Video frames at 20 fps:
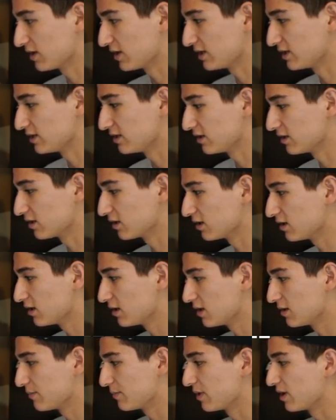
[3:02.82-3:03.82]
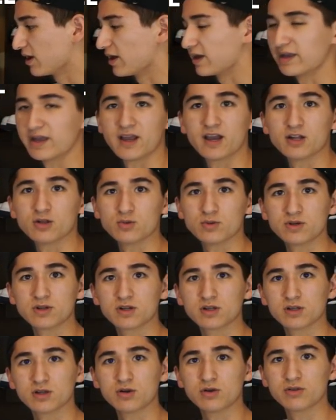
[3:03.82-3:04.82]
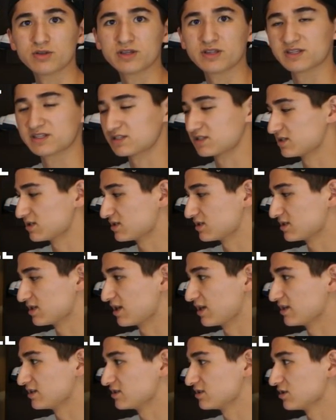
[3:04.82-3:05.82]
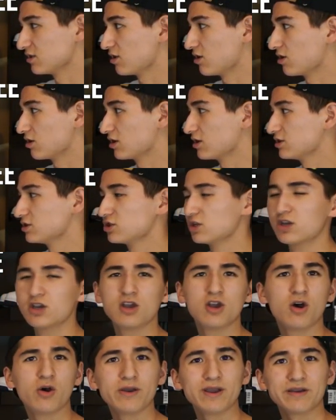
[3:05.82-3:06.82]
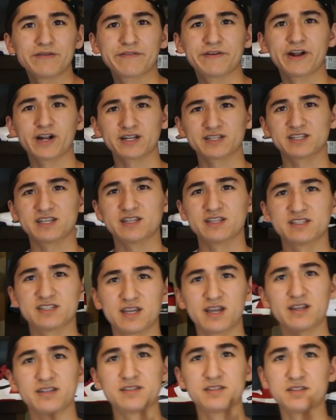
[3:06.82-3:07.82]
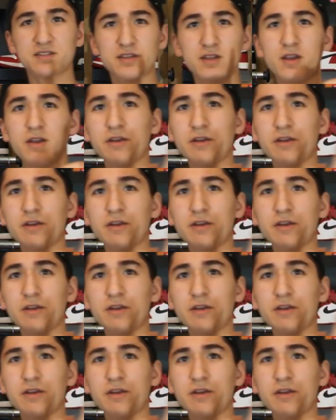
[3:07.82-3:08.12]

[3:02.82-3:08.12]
right here by Elwood Clothing. This is a size large. Oh yeah, I forgot to say the sizes